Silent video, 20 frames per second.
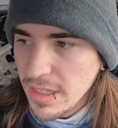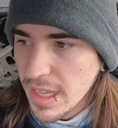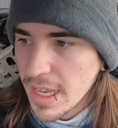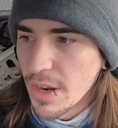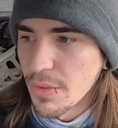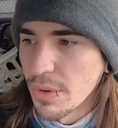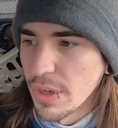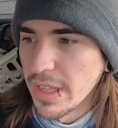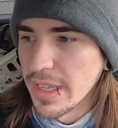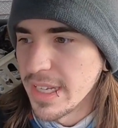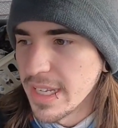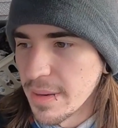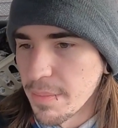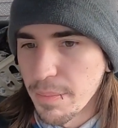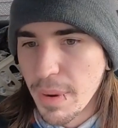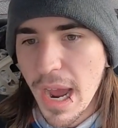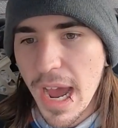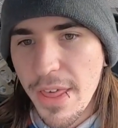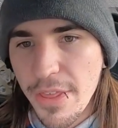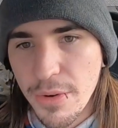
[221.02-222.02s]
it really didn't
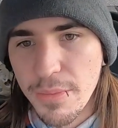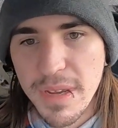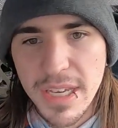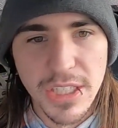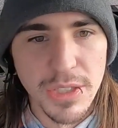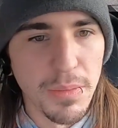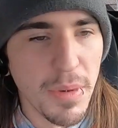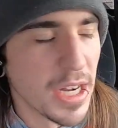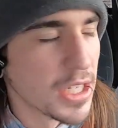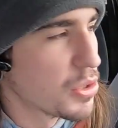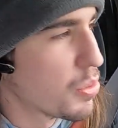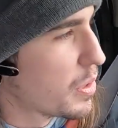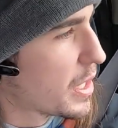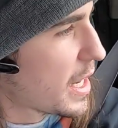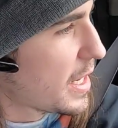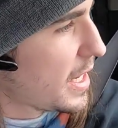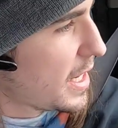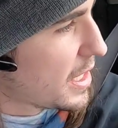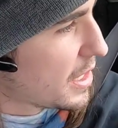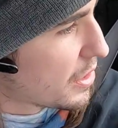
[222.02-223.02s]
bother me as much when
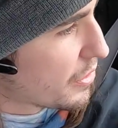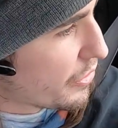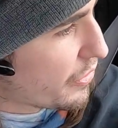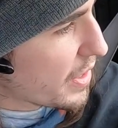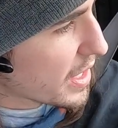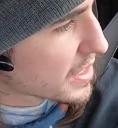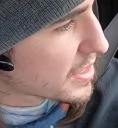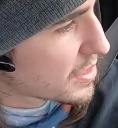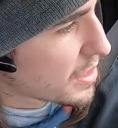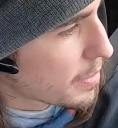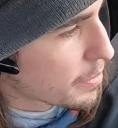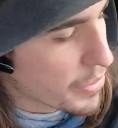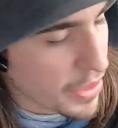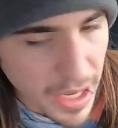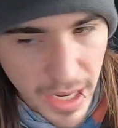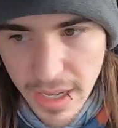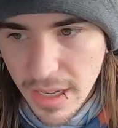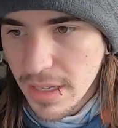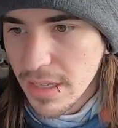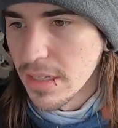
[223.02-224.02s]
I needed to fix
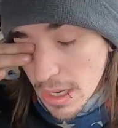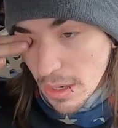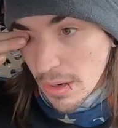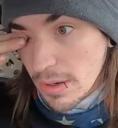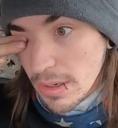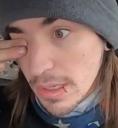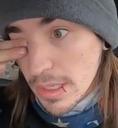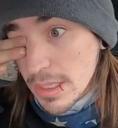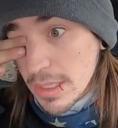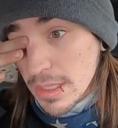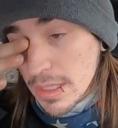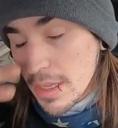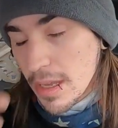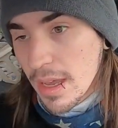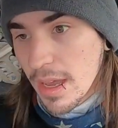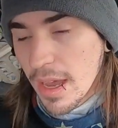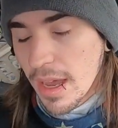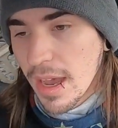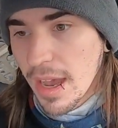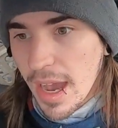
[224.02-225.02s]
something. So
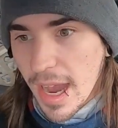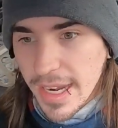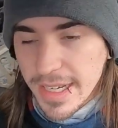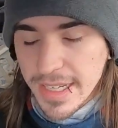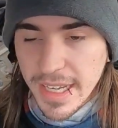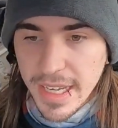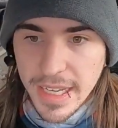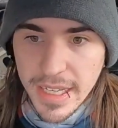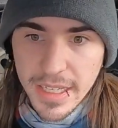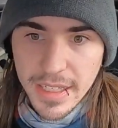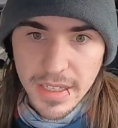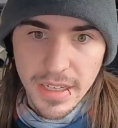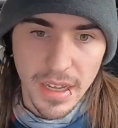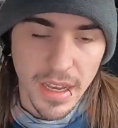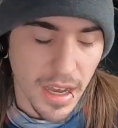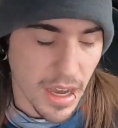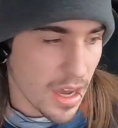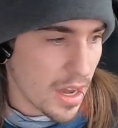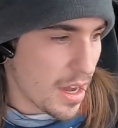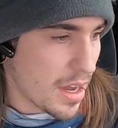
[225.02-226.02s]
I did
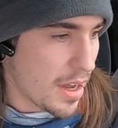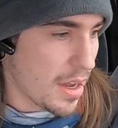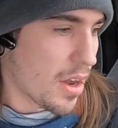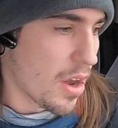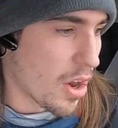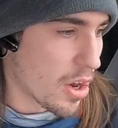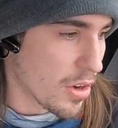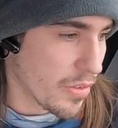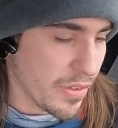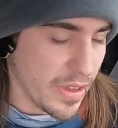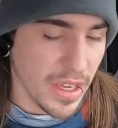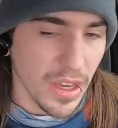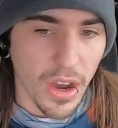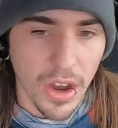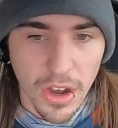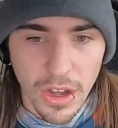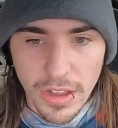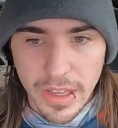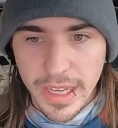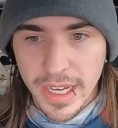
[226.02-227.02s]
RV
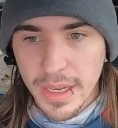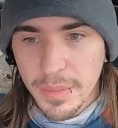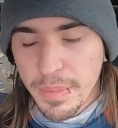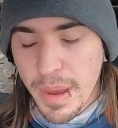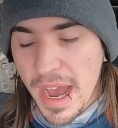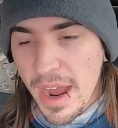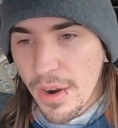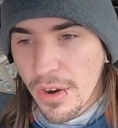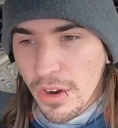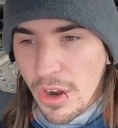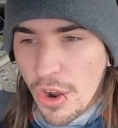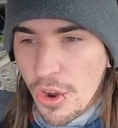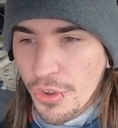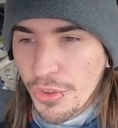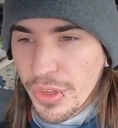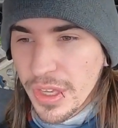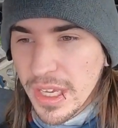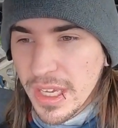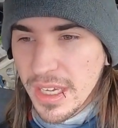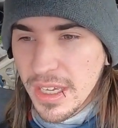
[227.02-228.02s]
hauling and power
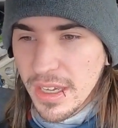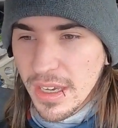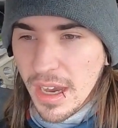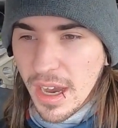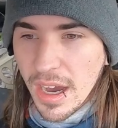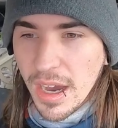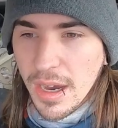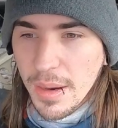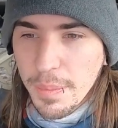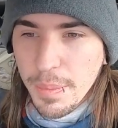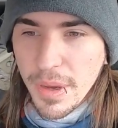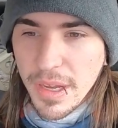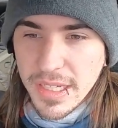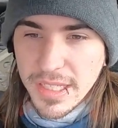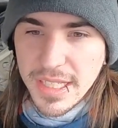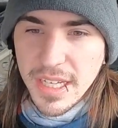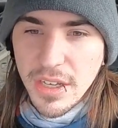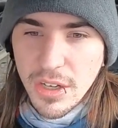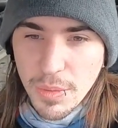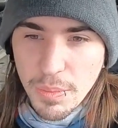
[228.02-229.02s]
only up
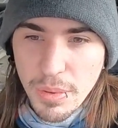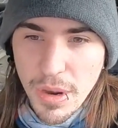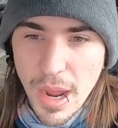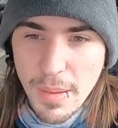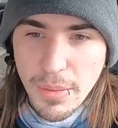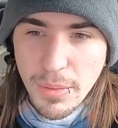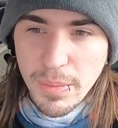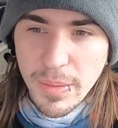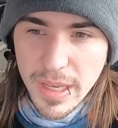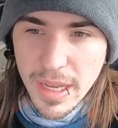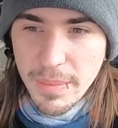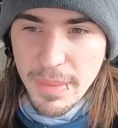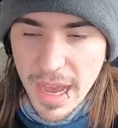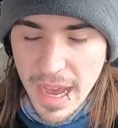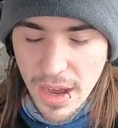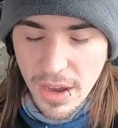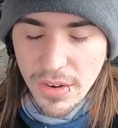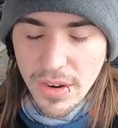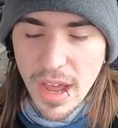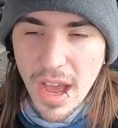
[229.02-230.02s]
until probably
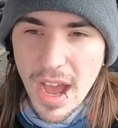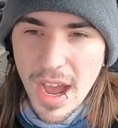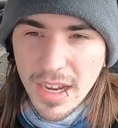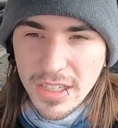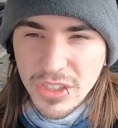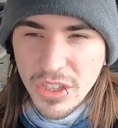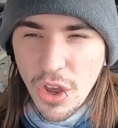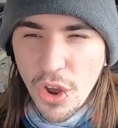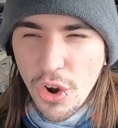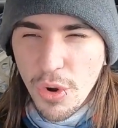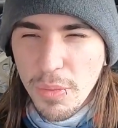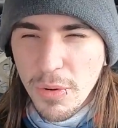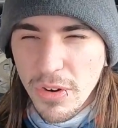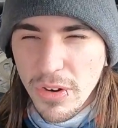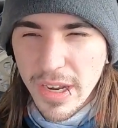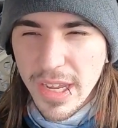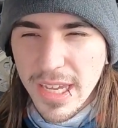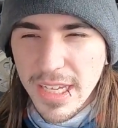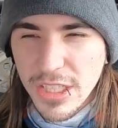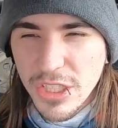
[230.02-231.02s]
about
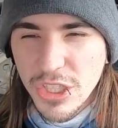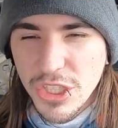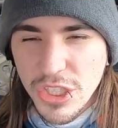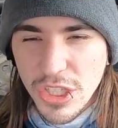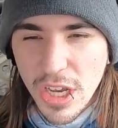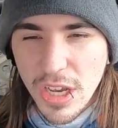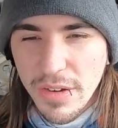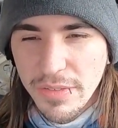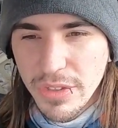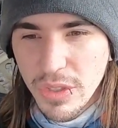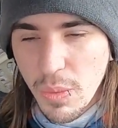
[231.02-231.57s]
October-ish of